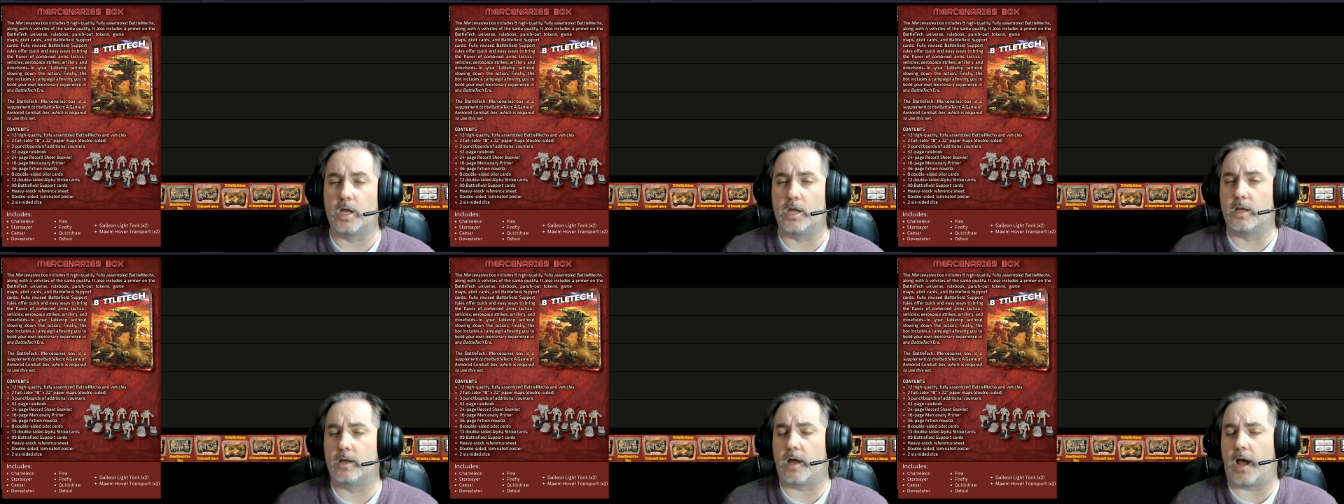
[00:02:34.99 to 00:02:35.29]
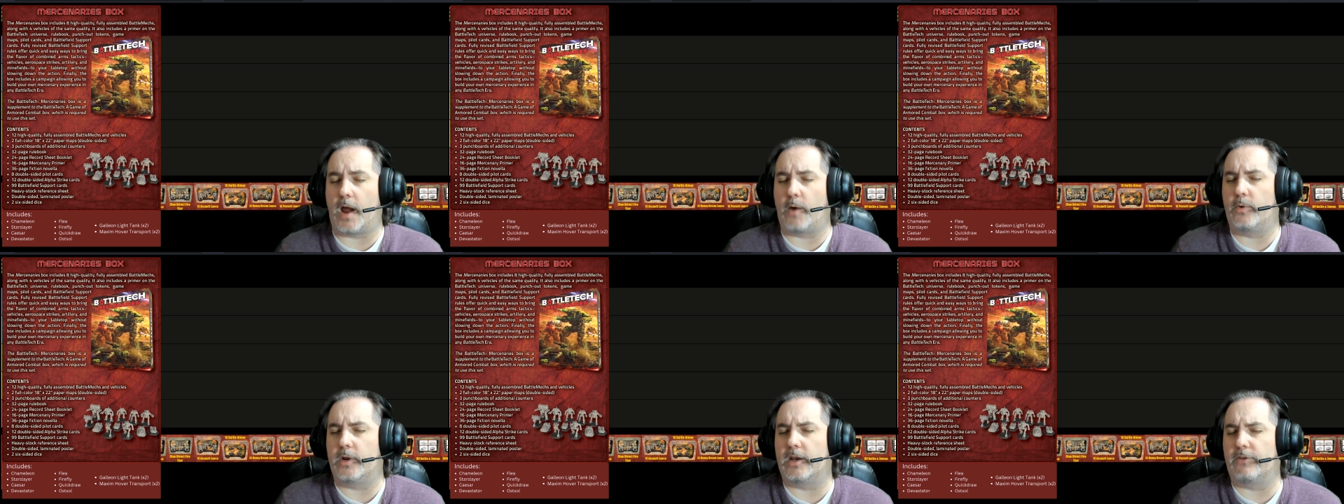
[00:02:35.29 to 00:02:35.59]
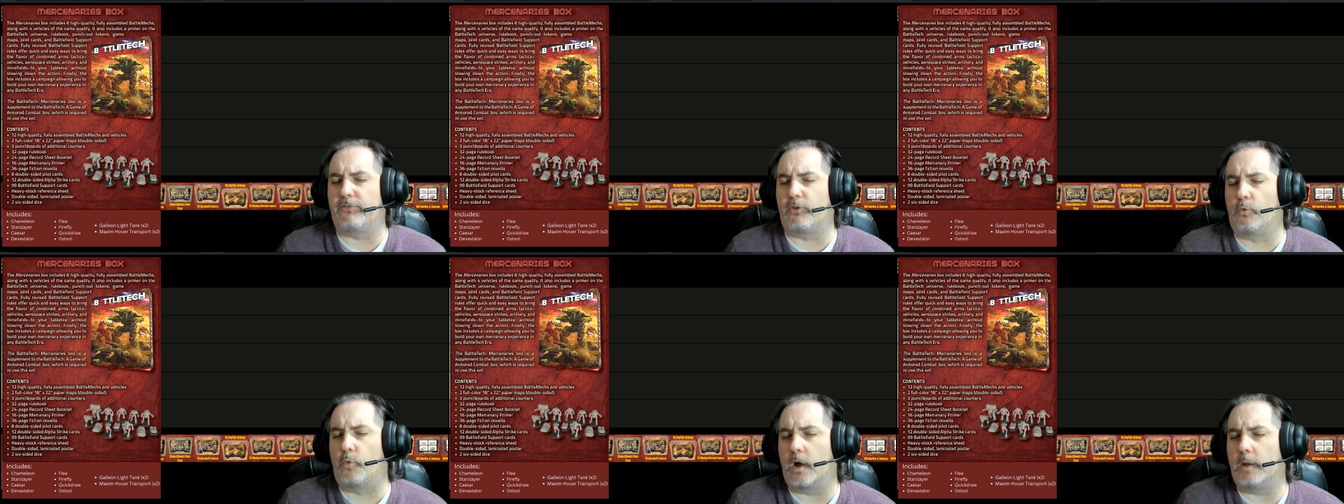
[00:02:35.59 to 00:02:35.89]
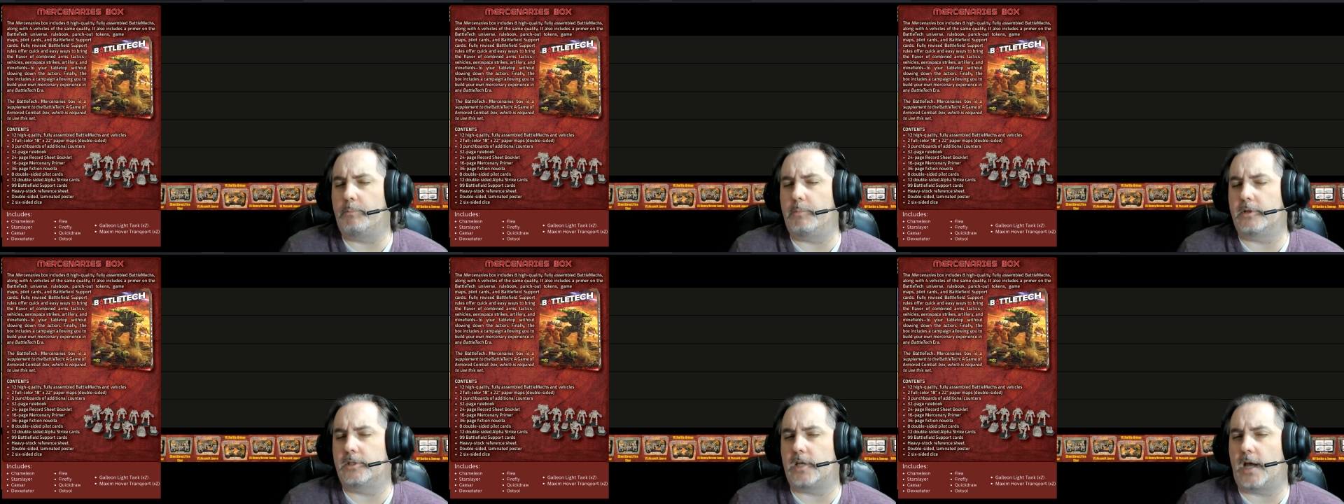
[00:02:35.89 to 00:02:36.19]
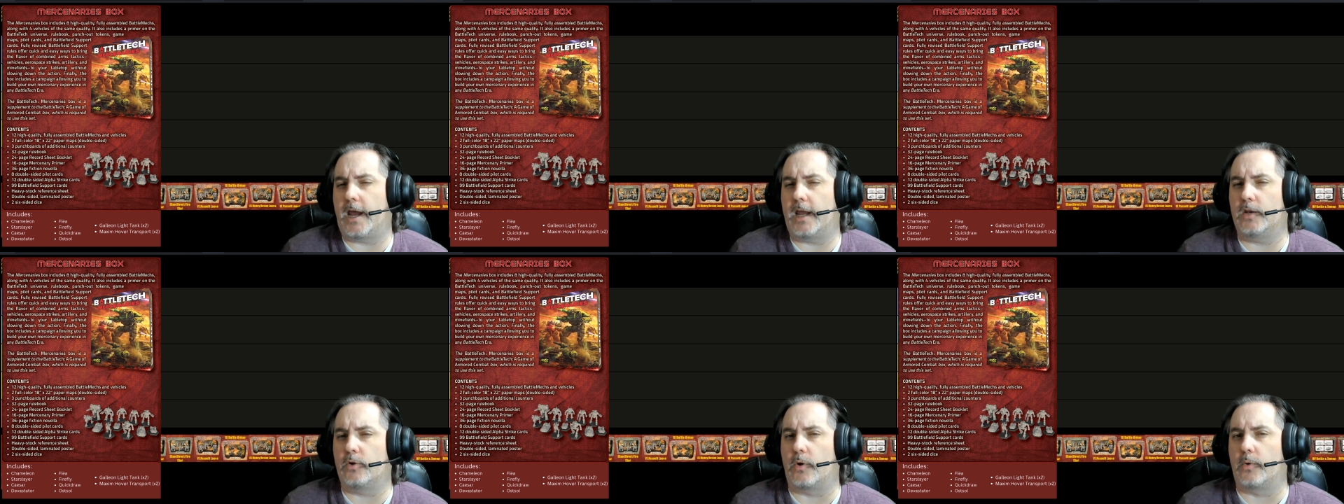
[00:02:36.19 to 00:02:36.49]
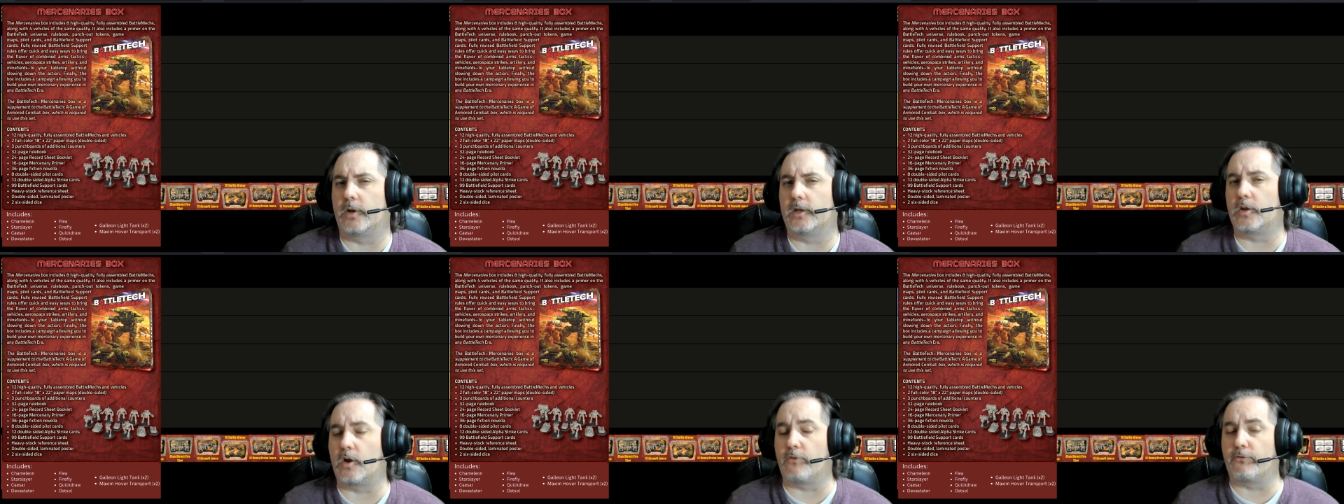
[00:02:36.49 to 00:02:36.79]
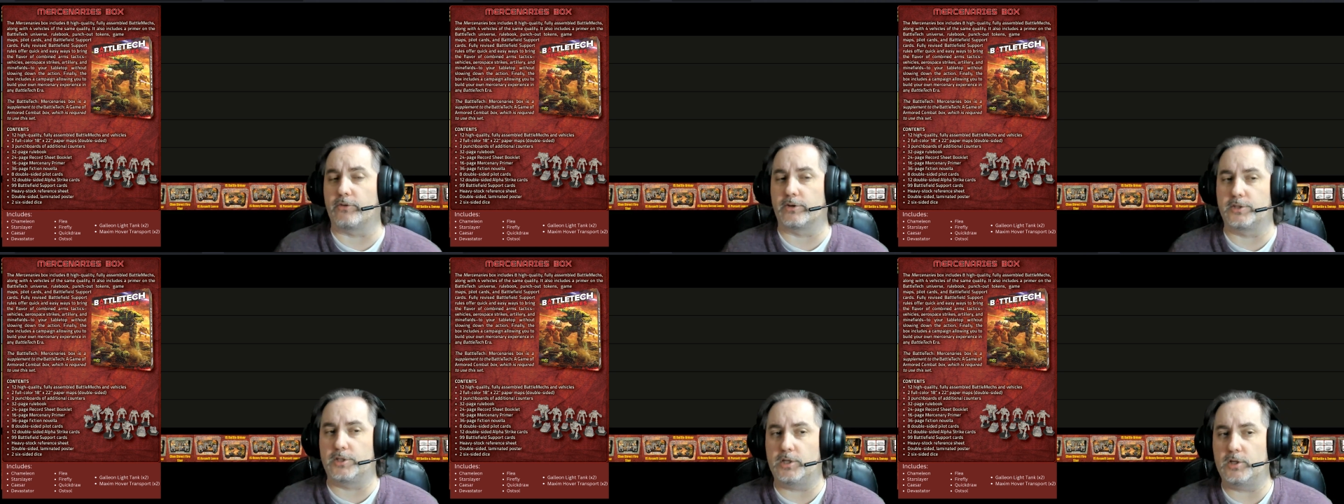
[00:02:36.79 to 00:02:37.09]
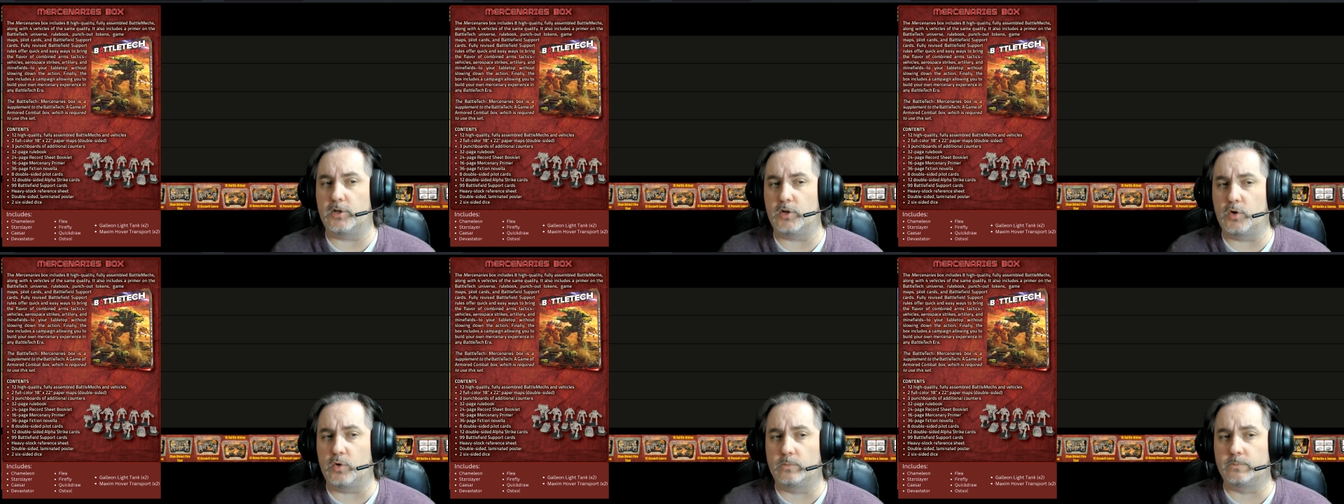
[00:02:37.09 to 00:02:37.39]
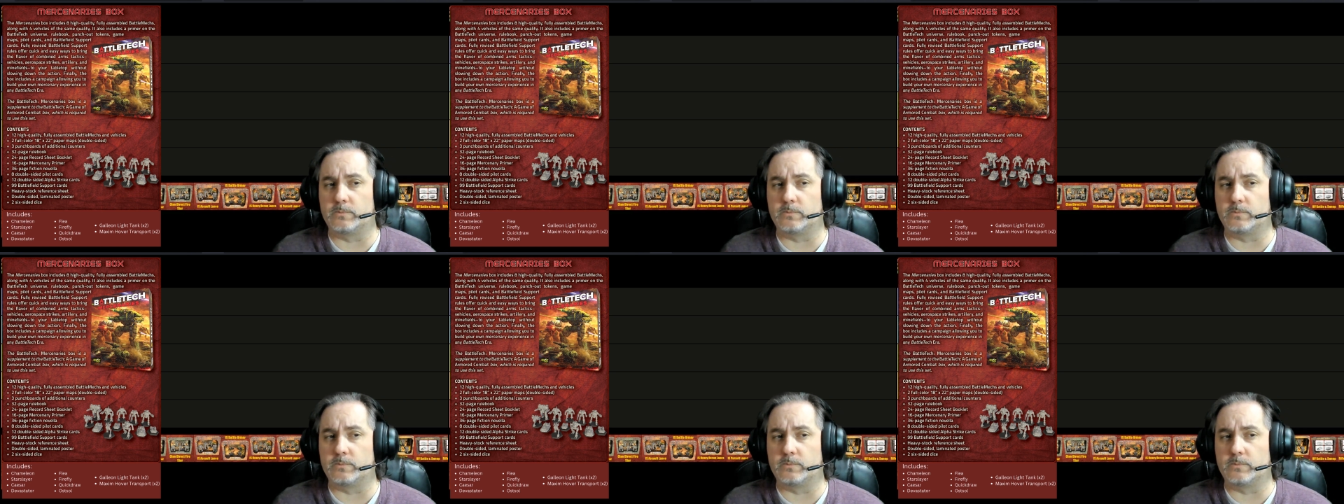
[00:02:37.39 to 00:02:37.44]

I went in for 1 battalion, do I want to go in for 2?